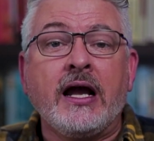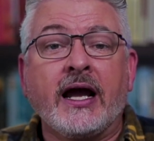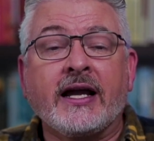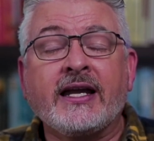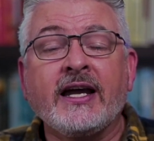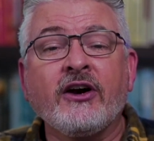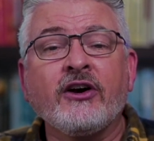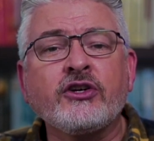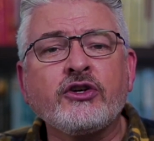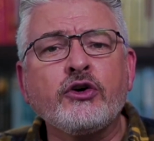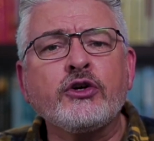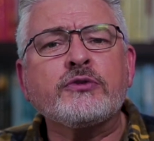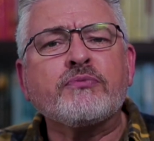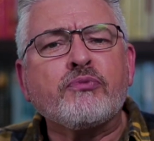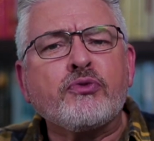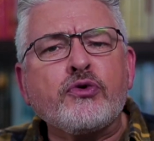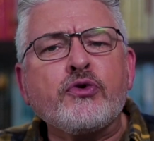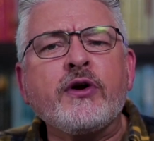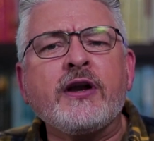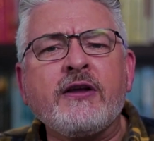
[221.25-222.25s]
A character is
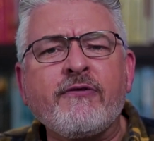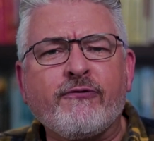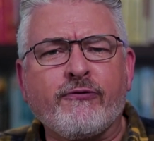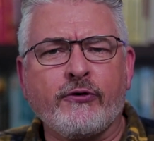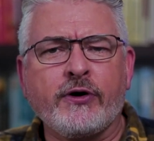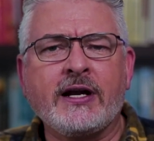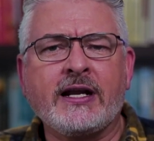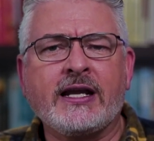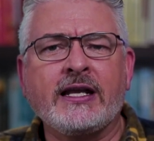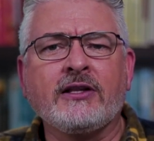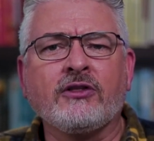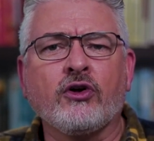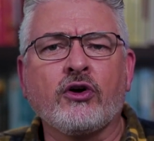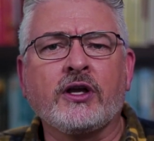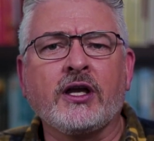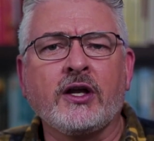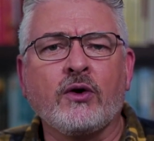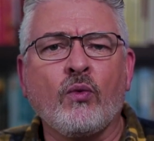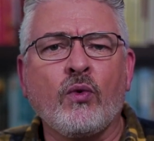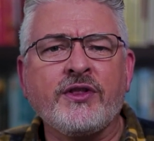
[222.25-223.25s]
pretty freaky
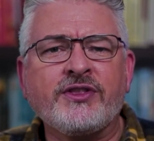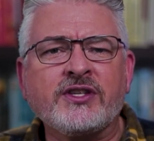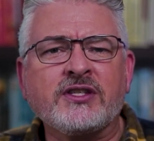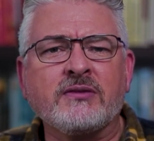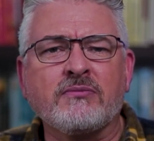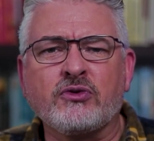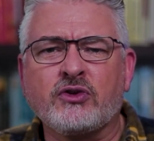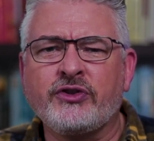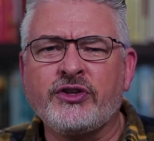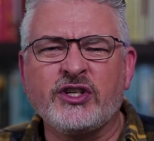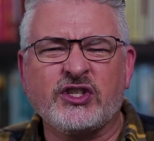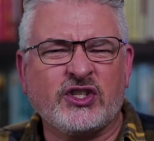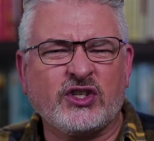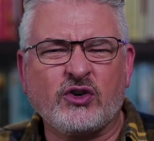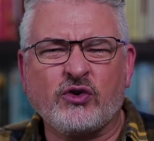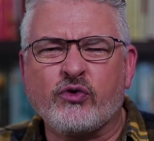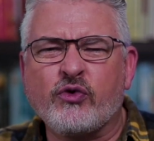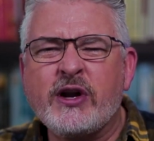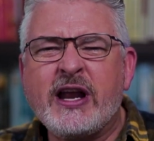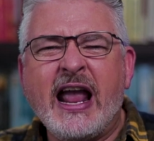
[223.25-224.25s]
looking with some this
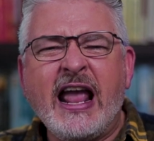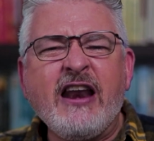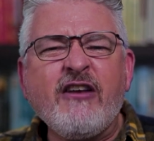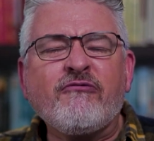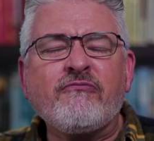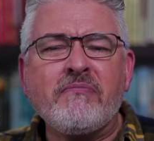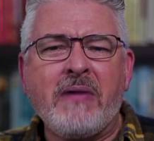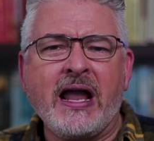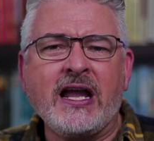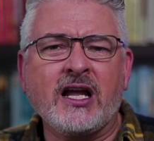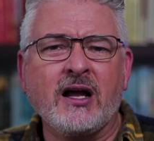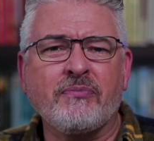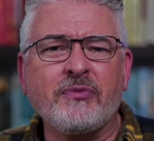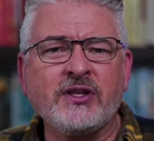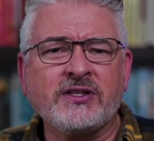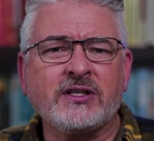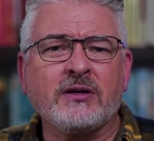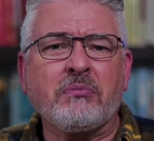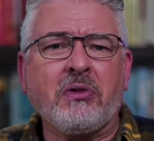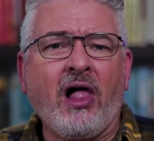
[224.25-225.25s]
creative makeup
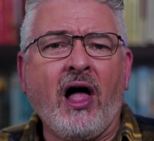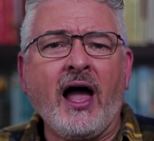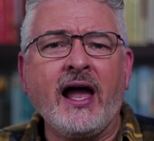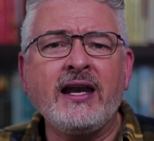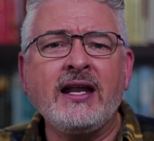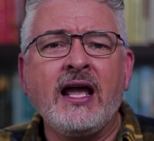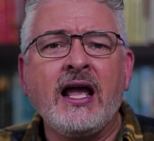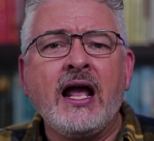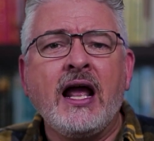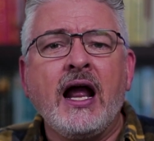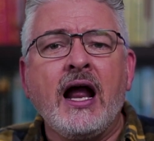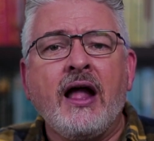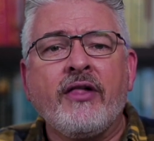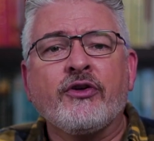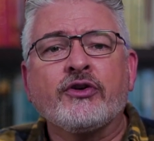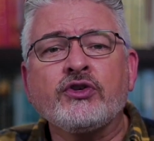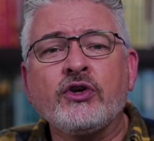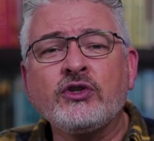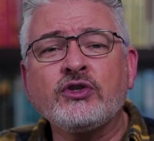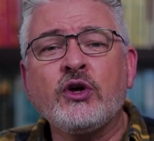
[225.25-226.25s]
that's applied, and
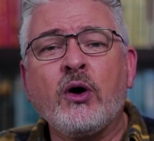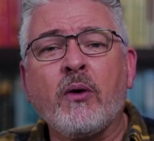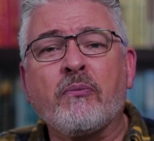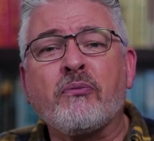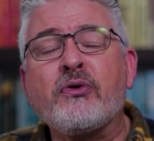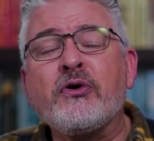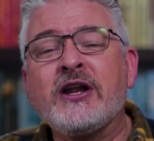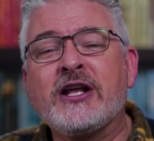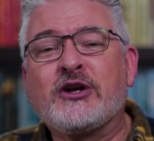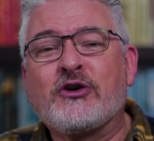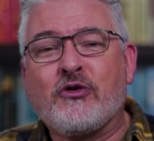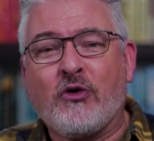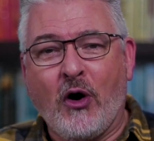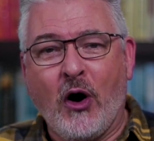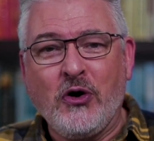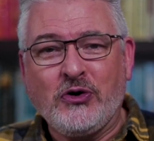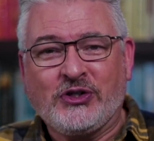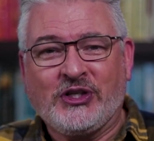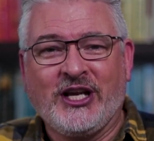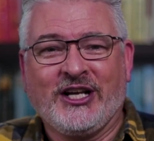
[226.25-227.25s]
there's also a pretty
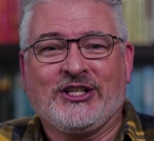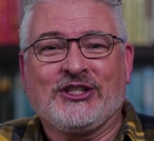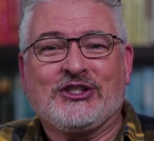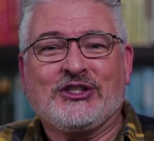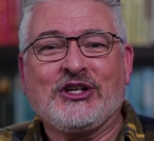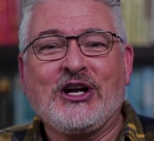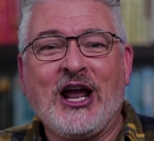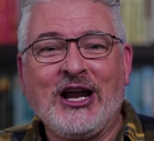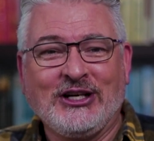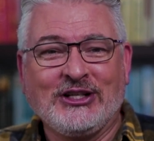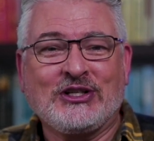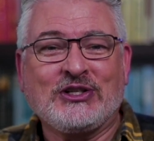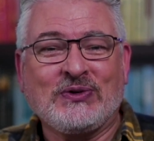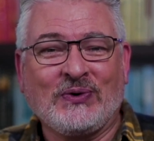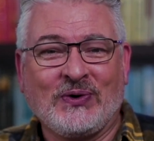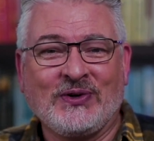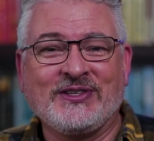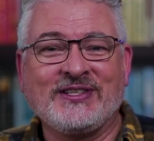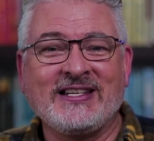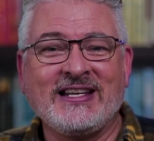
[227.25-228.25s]
gross exchange
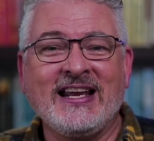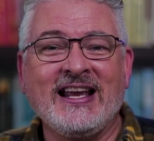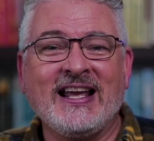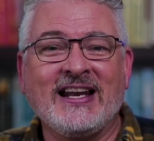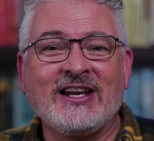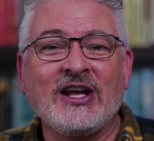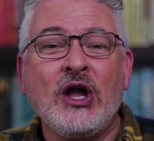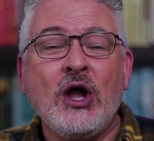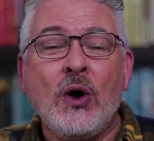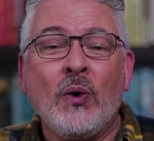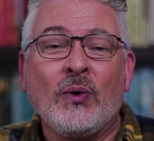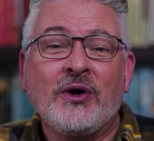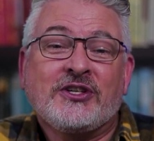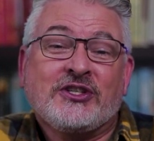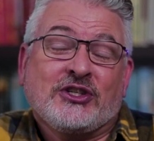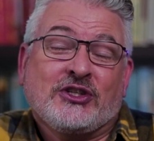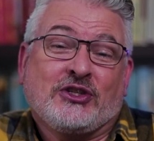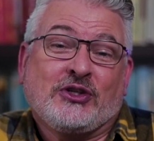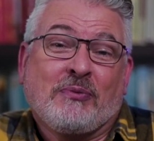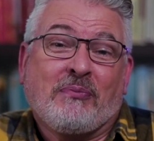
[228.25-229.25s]
towards the end,
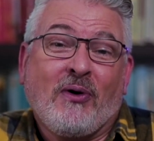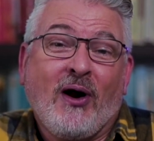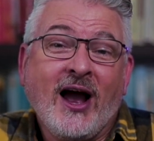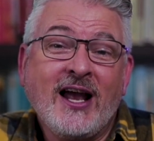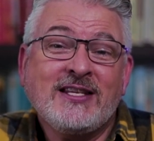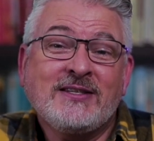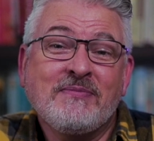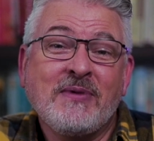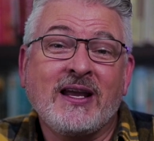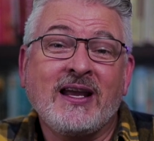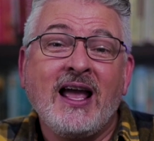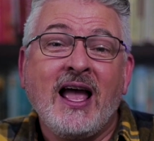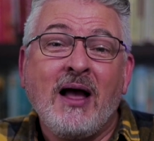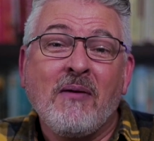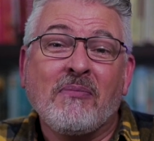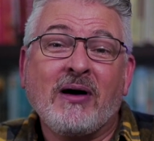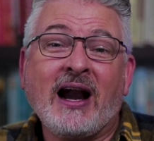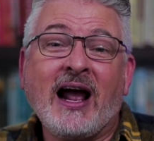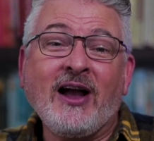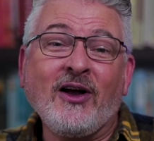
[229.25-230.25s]
which surprised me,
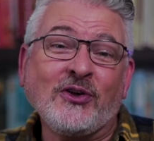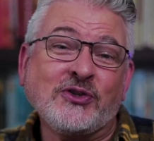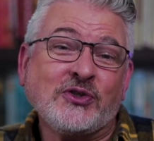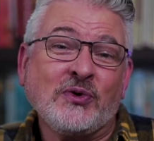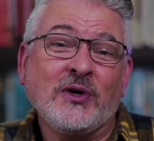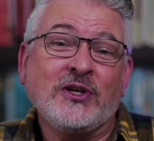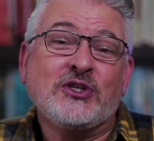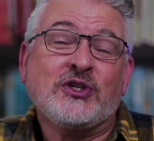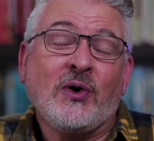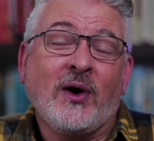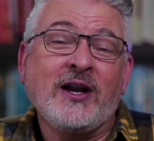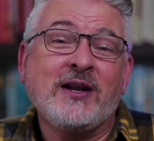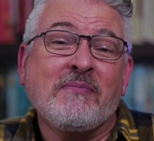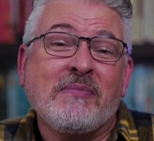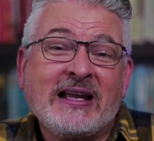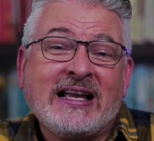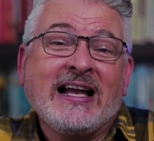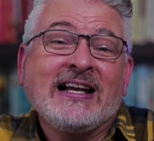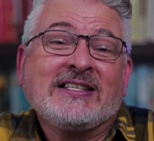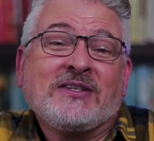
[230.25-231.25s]
but I also enjoyed
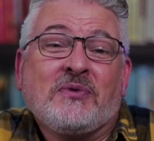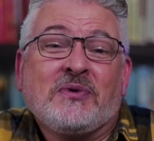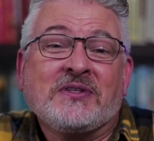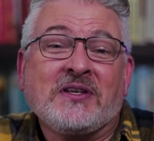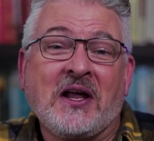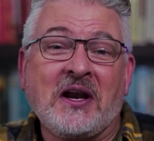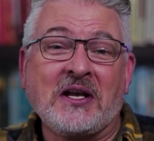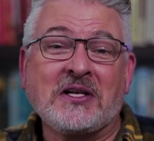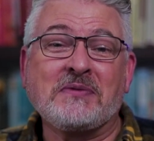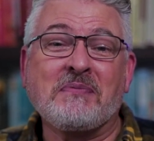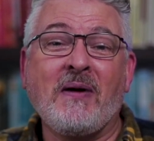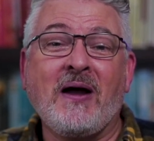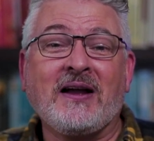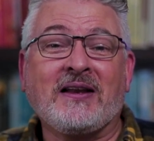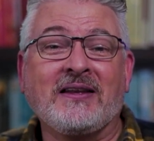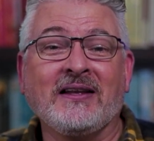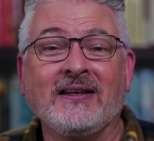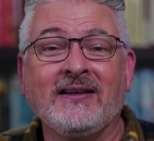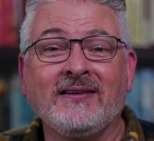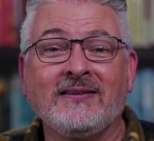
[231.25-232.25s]
it because it was
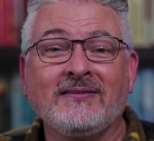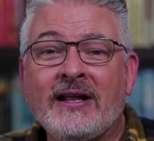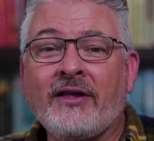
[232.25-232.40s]
unexpected.